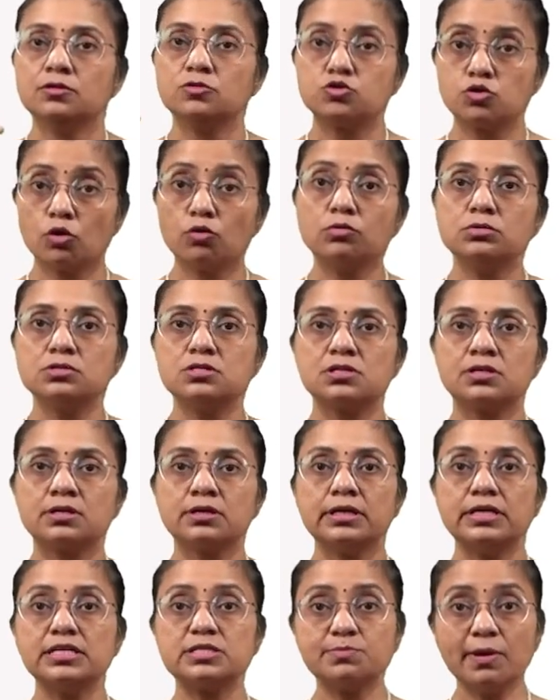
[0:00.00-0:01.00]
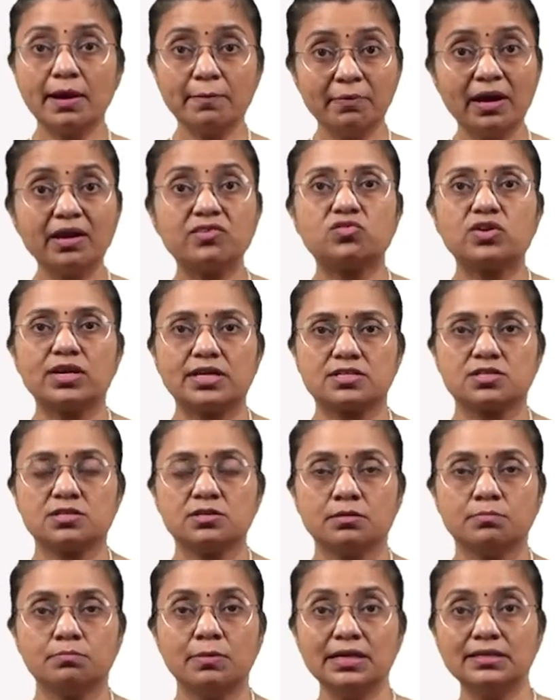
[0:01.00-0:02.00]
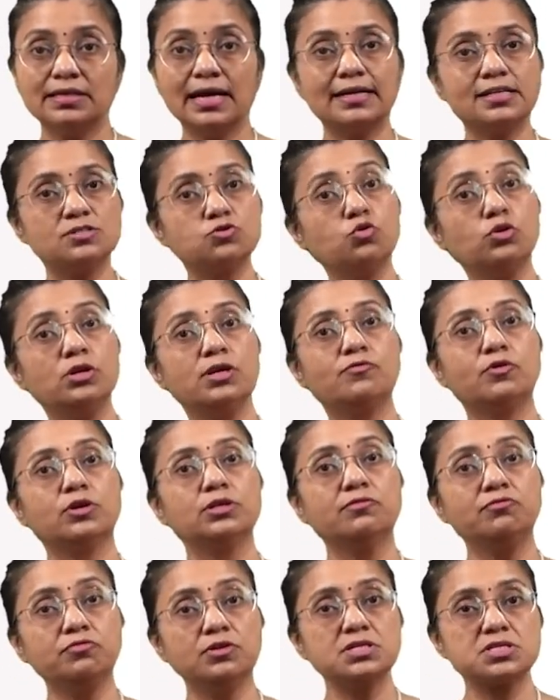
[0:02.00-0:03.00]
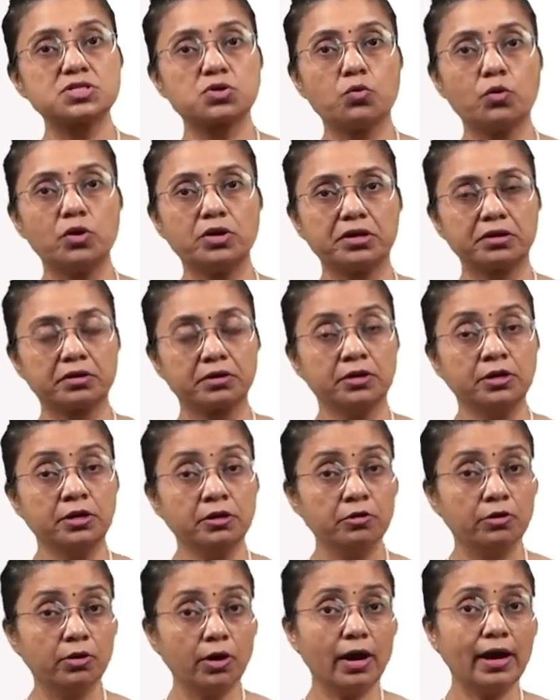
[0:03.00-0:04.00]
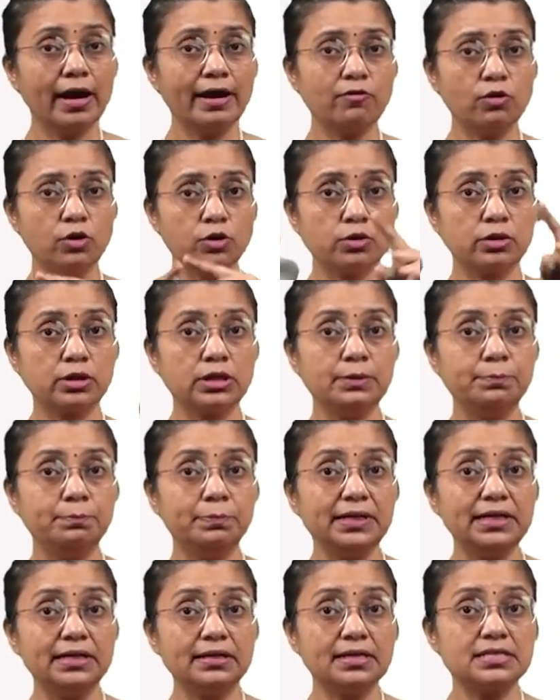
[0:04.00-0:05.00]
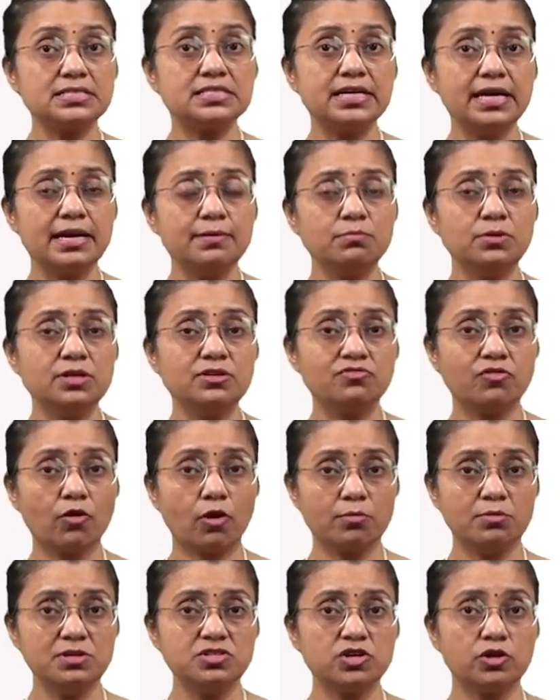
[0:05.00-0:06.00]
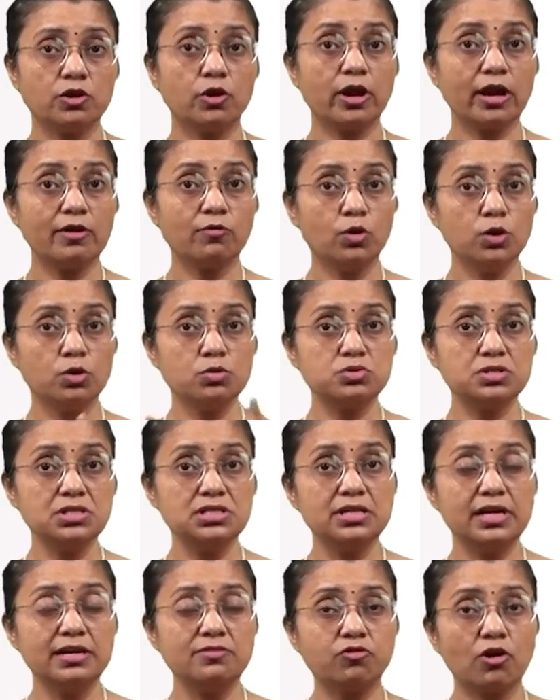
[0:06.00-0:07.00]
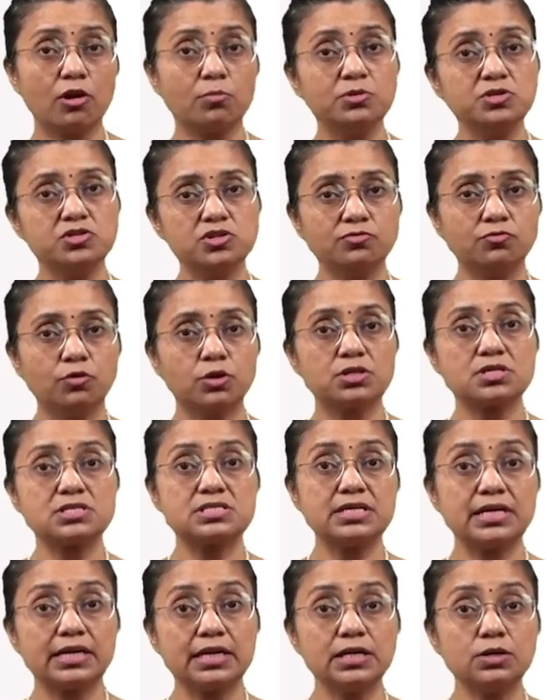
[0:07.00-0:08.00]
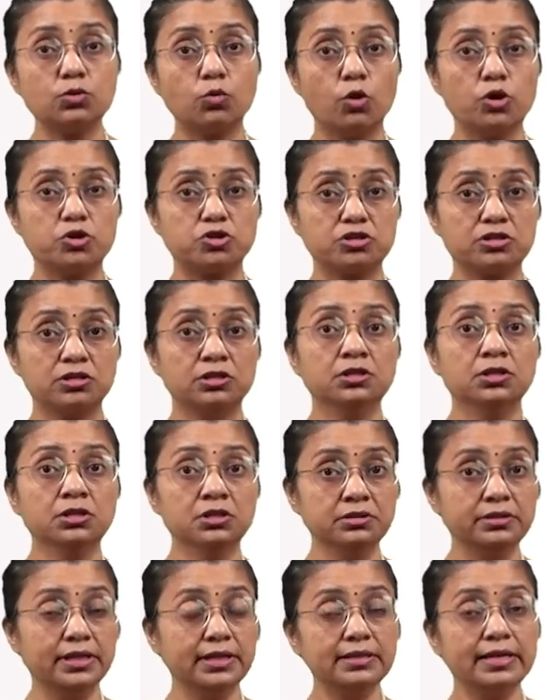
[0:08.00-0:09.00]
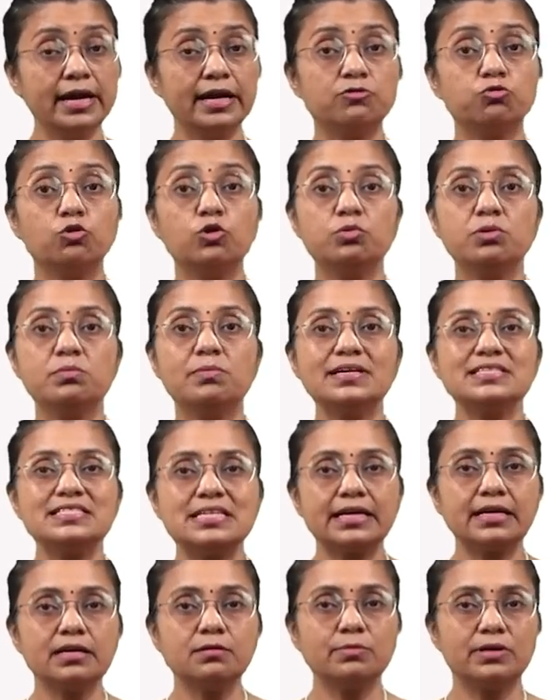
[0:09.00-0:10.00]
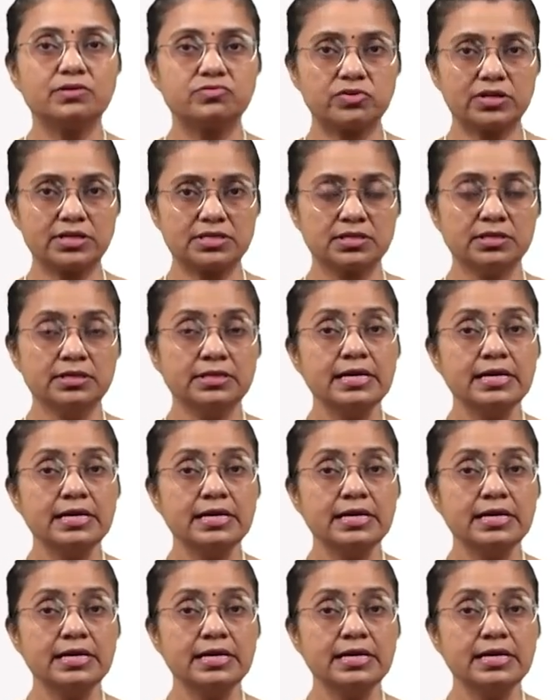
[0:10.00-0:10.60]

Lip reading: zones is my matrix, but that is only for the first quarter. Now I want to repeat the same information, or I want to see the information for the second quarter, then that would be my second matrix.